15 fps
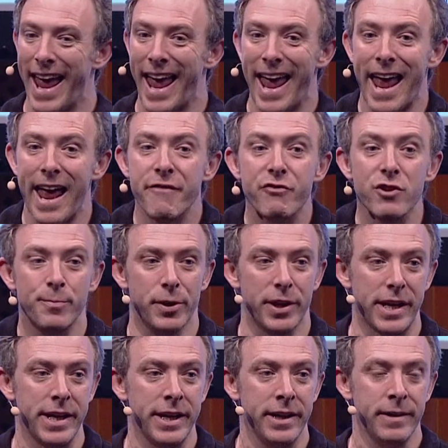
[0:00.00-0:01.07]

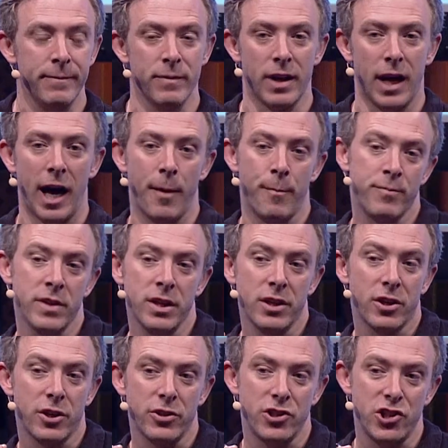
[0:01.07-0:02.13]
everybody um,
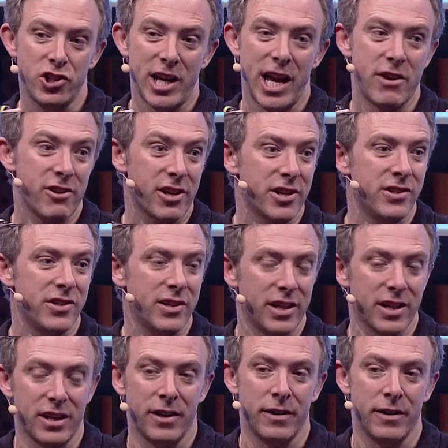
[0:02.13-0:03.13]
could share a, con a,